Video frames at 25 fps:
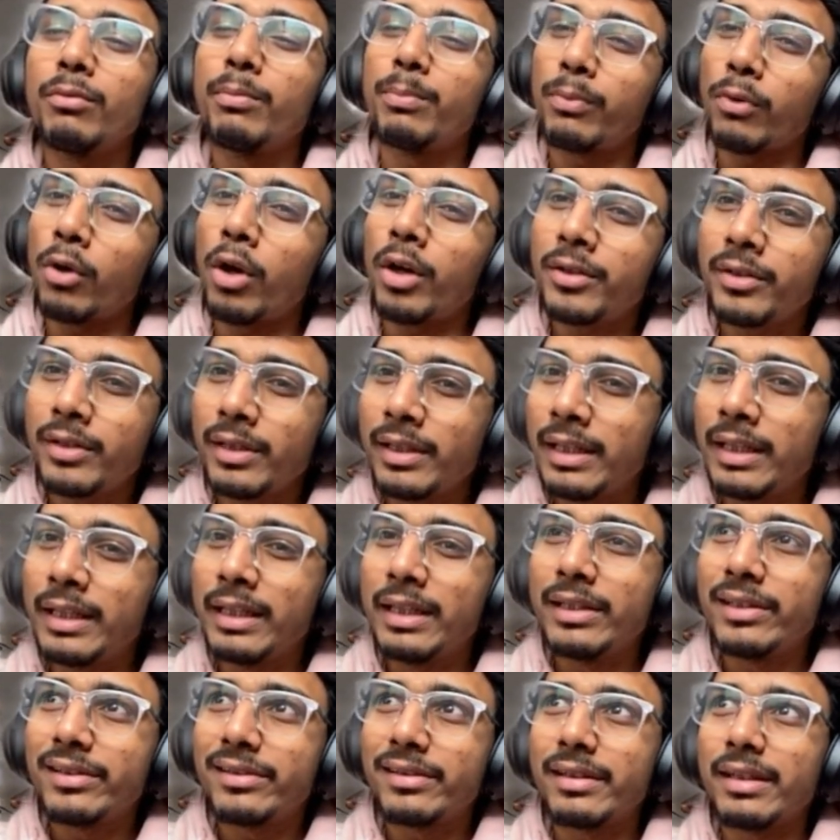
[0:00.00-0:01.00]
So
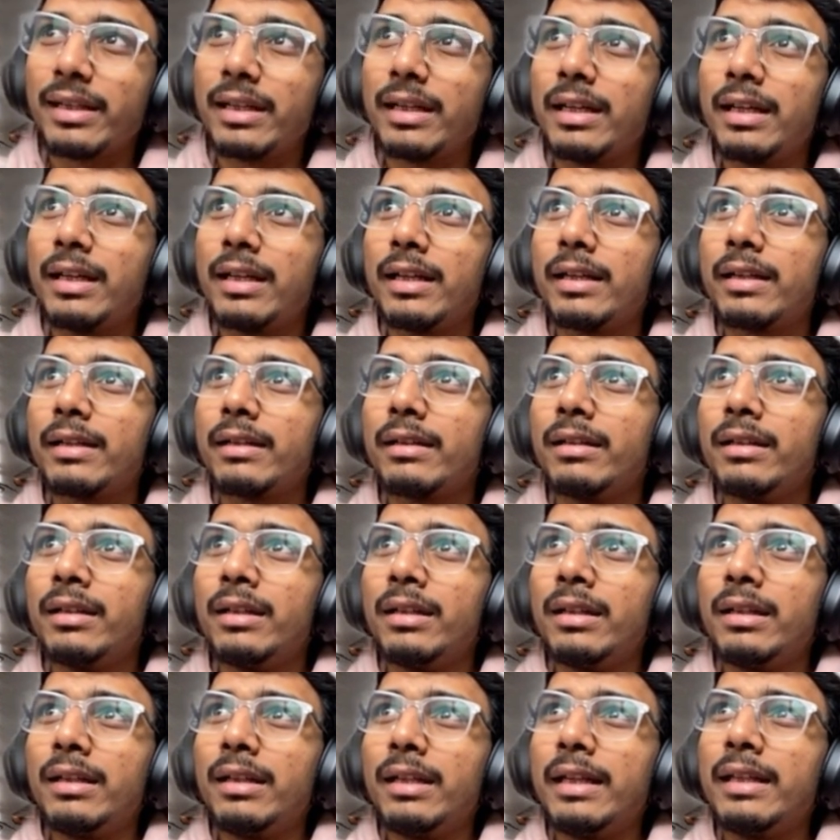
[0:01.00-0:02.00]
proctoring is there.
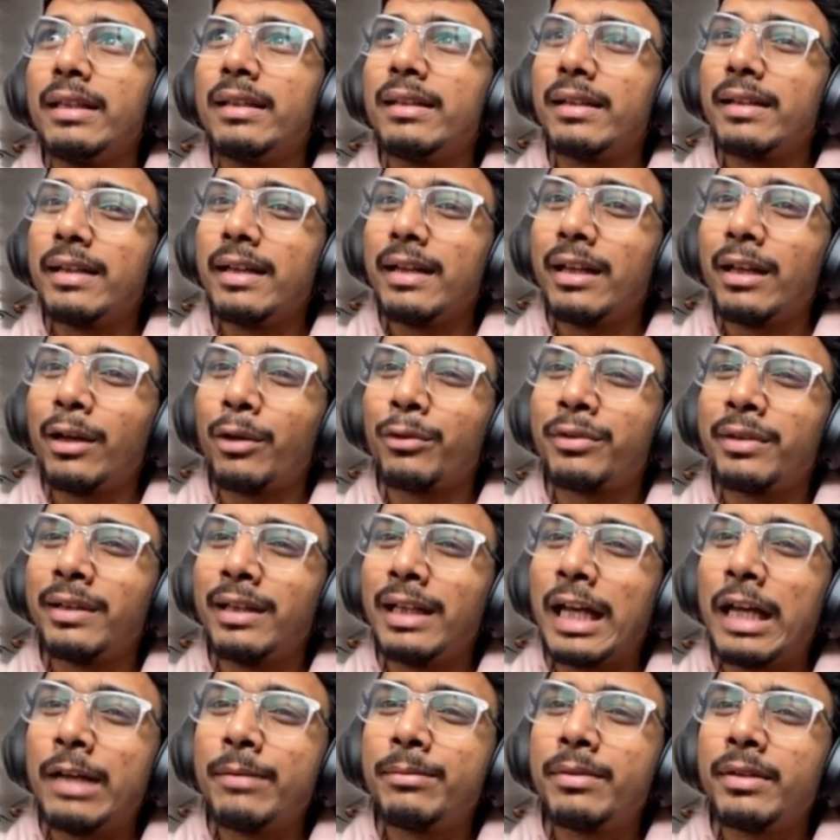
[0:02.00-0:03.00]
In the Dalhousie
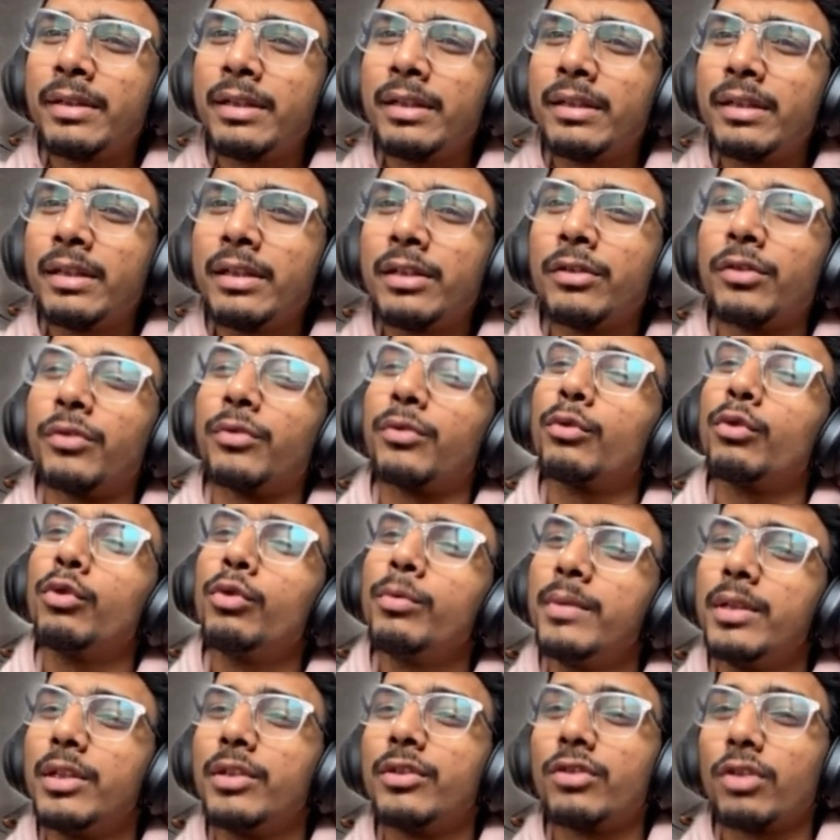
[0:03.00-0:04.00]
library, there is
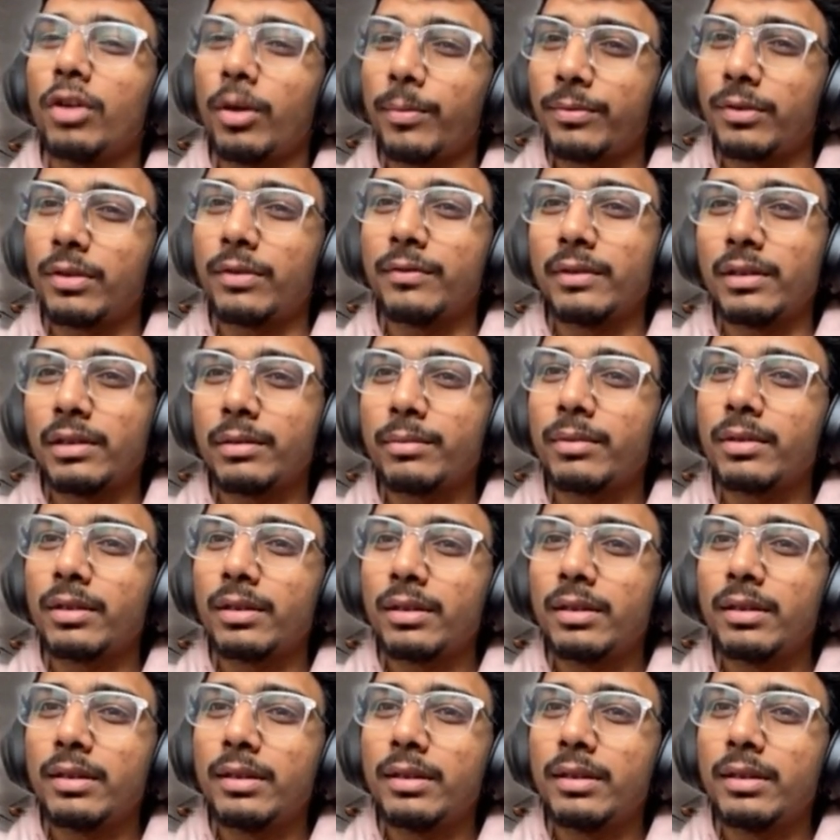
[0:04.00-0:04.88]
so many jobs available.